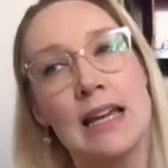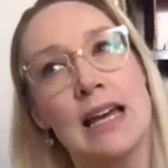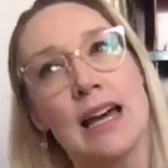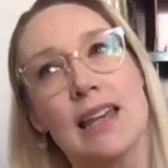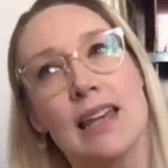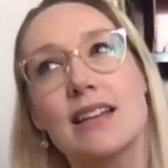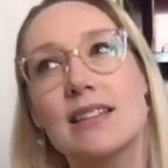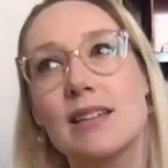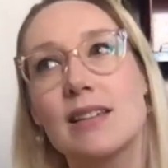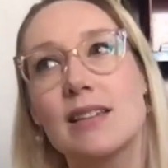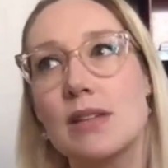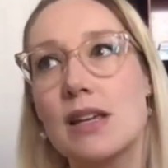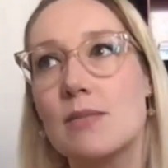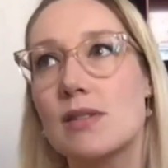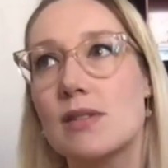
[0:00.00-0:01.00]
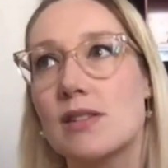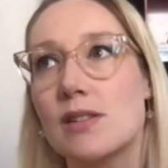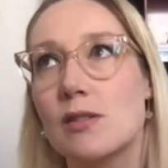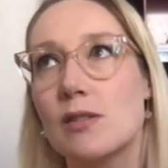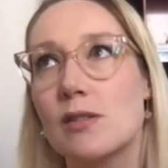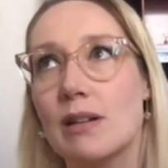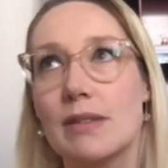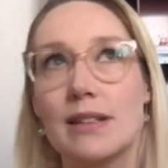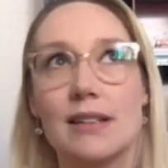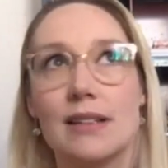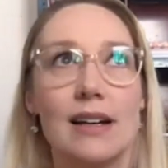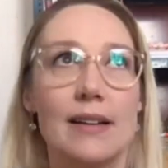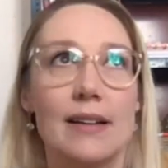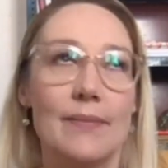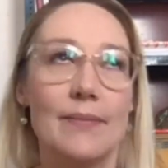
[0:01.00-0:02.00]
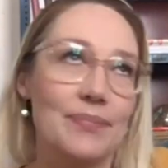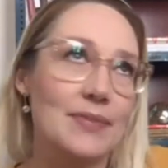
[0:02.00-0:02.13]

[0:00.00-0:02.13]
i think sometimes too i mean I,